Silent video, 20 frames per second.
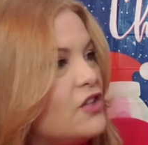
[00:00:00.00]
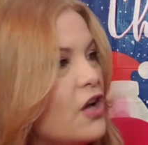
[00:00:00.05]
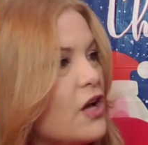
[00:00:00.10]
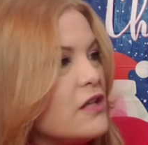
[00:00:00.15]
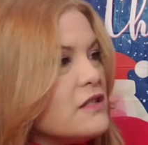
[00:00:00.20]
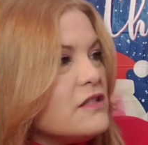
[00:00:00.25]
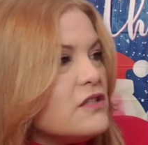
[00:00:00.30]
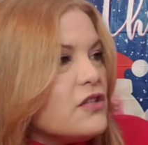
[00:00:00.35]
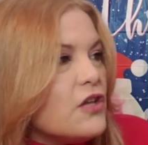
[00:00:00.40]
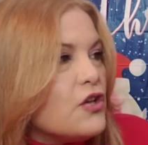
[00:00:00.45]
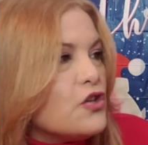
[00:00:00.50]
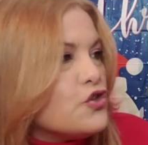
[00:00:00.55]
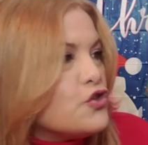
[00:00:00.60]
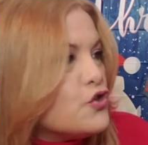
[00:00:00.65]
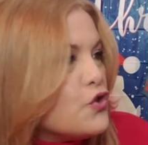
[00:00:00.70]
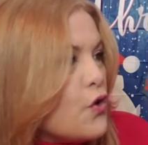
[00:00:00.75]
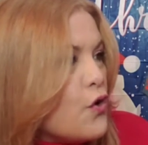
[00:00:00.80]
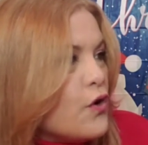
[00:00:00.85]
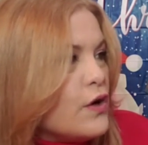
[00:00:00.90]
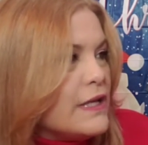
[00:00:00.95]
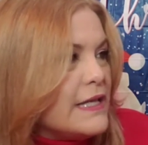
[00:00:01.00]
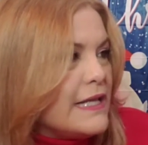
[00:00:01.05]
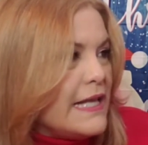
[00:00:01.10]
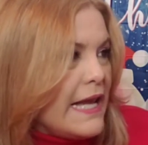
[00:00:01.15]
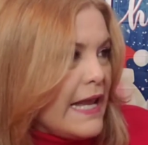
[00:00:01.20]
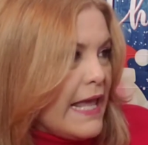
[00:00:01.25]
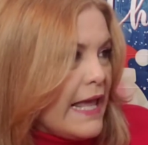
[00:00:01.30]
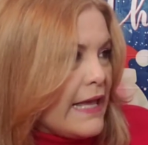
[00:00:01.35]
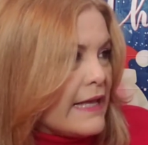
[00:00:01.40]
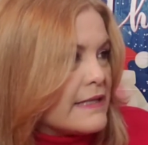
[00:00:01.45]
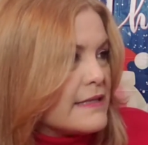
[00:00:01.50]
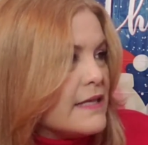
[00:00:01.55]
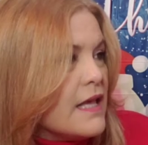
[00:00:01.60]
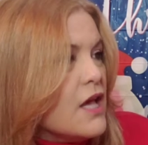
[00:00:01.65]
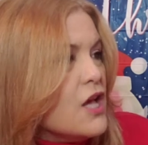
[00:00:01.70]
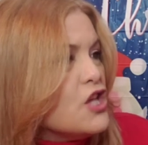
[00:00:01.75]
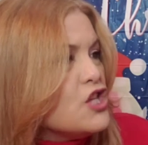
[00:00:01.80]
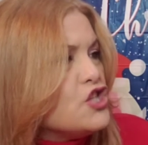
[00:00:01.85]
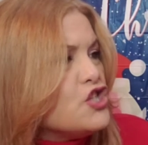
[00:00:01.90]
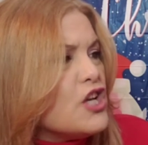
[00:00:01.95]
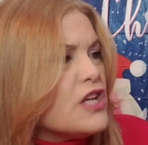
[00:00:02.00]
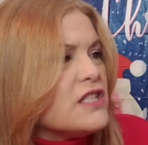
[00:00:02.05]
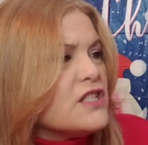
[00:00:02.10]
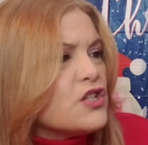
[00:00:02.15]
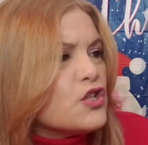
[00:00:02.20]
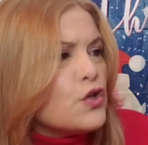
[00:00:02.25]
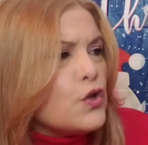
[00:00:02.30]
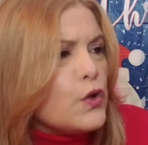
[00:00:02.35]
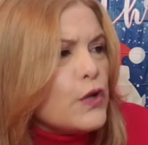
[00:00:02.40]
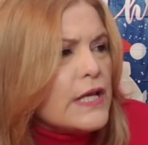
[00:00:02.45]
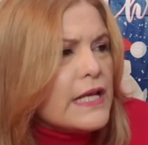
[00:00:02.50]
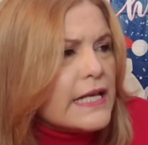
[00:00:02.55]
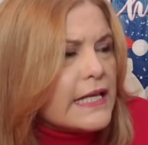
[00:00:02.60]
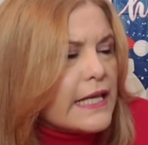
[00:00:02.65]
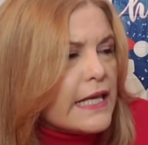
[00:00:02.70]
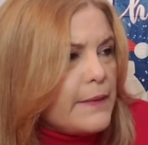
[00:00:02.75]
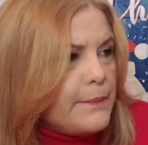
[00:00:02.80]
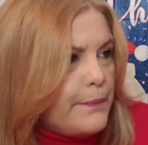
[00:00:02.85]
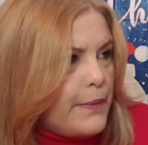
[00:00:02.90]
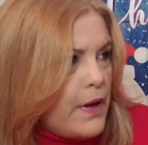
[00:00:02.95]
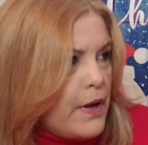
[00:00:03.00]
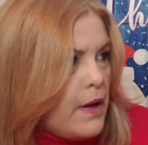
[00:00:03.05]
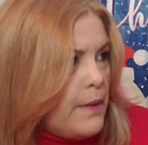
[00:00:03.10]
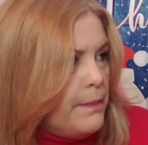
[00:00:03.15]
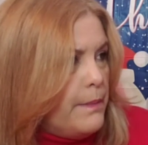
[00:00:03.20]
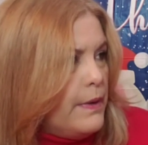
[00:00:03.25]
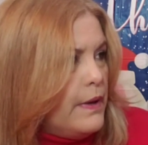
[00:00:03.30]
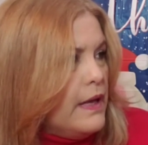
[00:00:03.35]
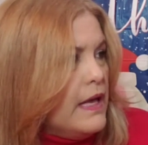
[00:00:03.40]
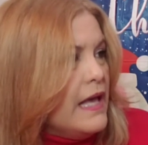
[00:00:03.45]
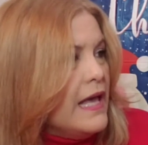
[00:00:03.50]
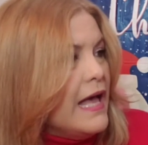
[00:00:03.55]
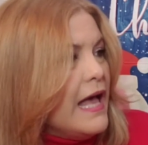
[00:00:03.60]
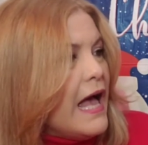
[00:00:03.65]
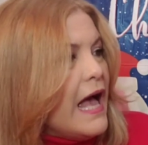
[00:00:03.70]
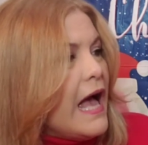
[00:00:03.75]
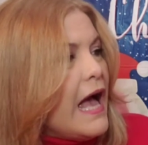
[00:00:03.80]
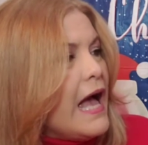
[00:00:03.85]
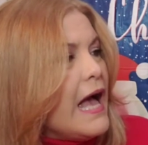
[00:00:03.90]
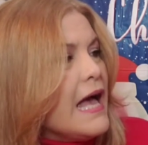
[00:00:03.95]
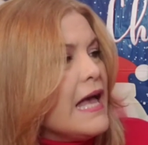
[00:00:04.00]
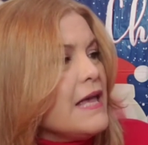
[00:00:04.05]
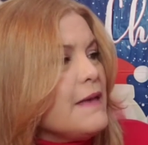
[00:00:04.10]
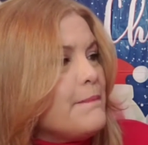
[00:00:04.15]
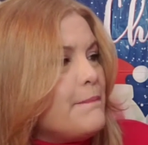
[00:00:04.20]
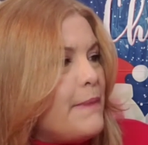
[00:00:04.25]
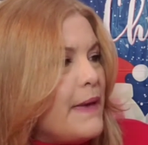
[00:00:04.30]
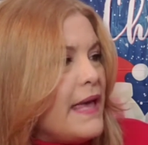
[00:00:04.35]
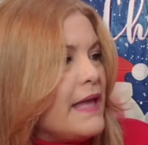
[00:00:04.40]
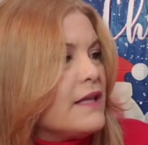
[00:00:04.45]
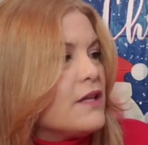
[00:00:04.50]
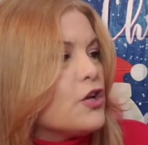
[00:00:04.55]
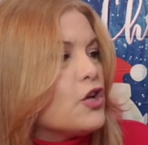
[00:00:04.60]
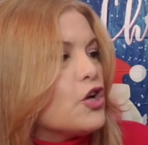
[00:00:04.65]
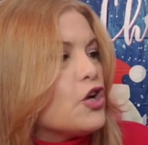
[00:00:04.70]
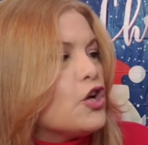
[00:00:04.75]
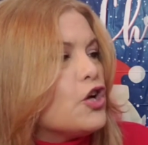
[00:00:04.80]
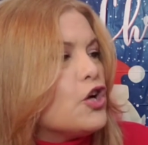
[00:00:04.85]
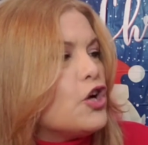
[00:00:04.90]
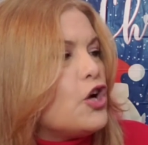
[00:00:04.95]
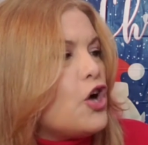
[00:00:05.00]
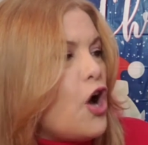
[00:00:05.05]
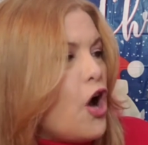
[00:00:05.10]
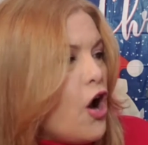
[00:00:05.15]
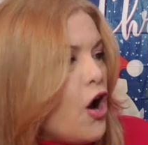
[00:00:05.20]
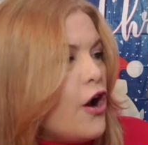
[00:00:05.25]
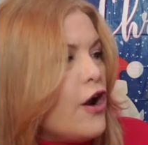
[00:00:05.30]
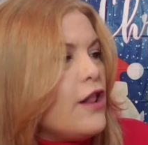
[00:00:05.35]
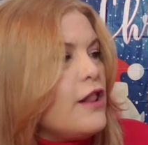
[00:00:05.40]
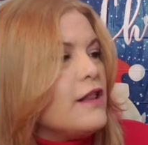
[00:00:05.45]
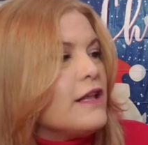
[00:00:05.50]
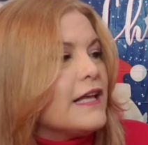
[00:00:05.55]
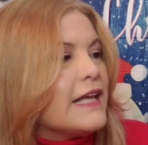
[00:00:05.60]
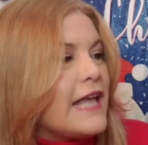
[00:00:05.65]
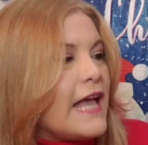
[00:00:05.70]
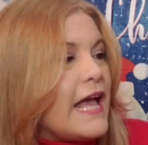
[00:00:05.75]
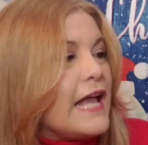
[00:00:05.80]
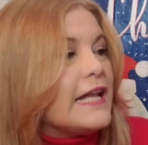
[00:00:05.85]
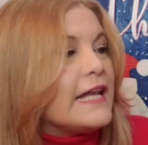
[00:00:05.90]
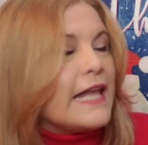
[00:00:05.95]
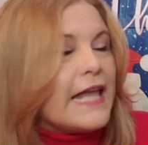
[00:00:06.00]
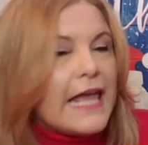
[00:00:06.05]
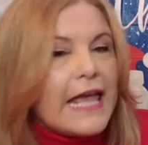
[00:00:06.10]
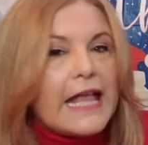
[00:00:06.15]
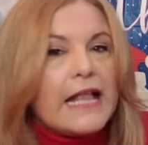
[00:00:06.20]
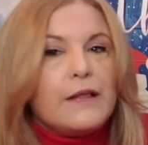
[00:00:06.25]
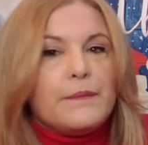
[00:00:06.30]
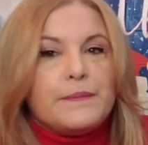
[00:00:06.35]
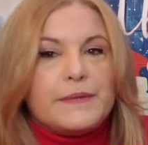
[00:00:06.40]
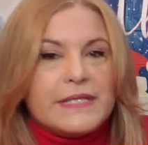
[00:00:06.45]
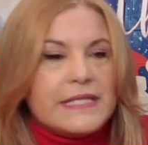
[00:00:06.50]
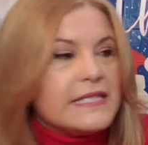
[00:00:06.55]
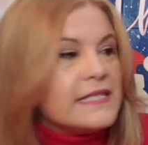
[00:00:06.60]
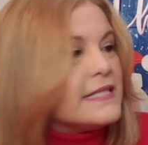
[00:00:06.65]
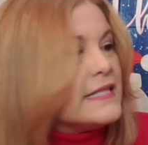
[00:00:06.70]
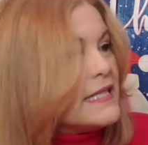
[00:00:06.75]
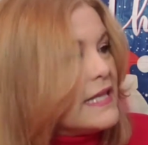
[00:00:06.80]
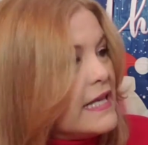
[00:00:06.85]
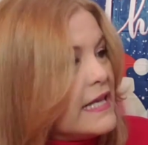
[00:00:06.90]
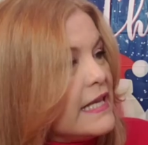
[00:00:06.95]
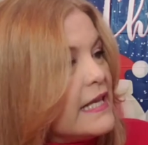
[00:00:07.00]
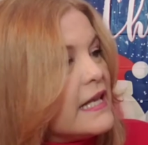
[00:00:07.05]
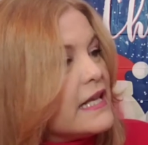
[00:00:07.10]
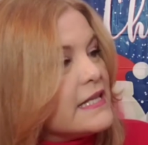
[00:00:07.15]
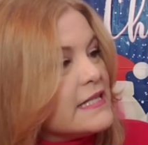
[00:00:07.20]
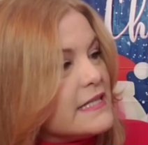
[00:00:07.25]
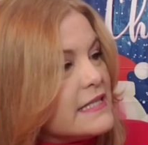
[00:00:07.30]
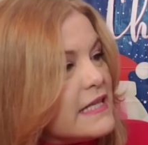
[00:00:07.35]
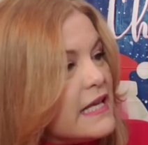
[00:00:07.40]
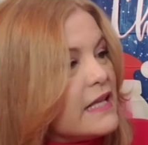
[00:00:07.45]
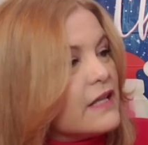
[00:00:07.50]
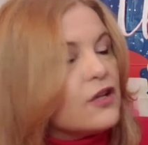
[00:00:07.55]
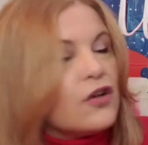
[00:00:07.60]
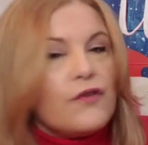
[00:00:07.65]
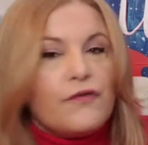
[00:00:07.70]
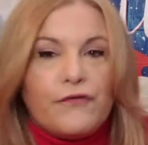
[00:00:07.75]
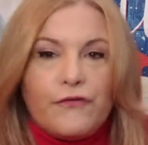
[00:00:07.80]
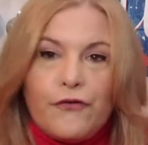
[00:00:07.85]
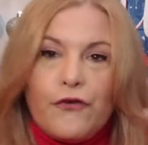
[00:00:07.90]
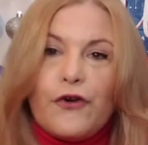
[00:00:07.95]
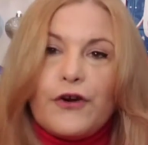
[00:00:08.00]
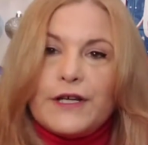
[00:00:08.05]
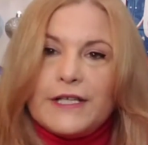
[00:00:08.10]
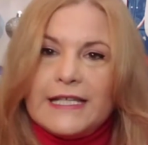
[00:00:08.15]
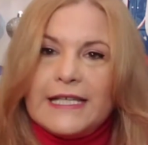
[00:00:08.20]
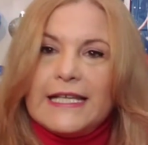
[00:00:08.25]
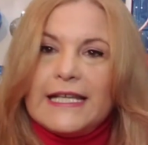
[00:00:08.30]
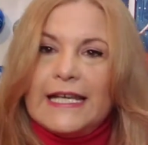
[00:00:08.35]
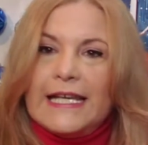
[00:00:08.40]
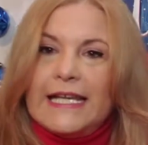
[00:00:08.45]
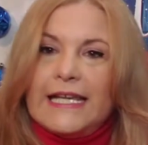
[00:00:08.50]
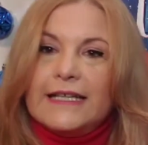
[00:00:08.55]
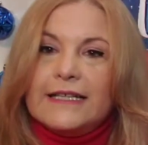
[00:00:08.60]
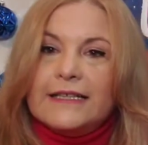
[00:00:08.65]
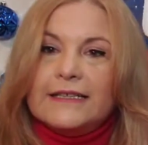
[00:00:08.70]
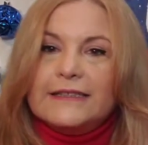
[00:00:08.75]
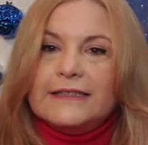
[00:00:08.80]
Dot's short legs just couldn't keep up. I bet Carl can help, Stina said comfortingly.